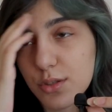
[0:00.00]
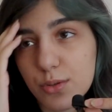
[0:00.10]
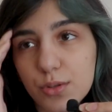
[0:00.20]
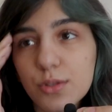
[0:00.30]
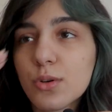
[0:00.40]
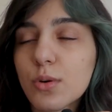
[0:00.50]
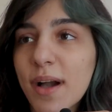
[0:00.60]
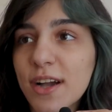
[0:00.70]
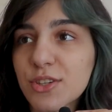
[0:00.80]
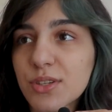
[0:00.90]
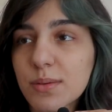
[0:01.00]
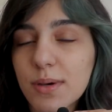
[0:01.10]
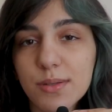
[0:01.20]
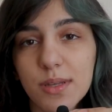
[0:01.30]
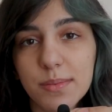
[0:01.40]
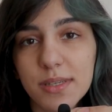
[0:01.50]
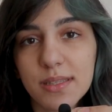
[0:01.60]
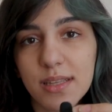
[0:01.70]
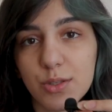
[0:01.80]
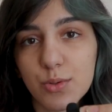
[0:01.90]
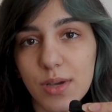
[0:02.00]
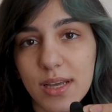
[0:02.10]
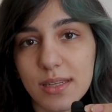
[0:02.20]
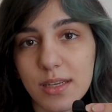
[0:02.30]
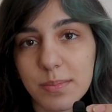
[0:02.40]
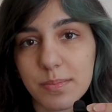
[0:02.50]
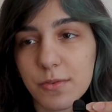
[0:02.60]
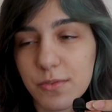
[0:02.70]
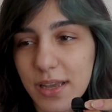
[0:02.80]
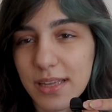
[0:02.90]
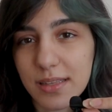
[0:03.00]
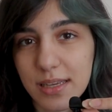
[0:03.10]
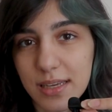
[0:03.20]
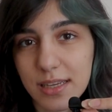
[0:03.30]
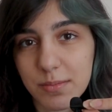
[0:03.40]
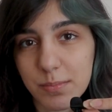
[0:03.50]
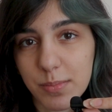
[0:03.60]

you're so passionate about something that you end up failing it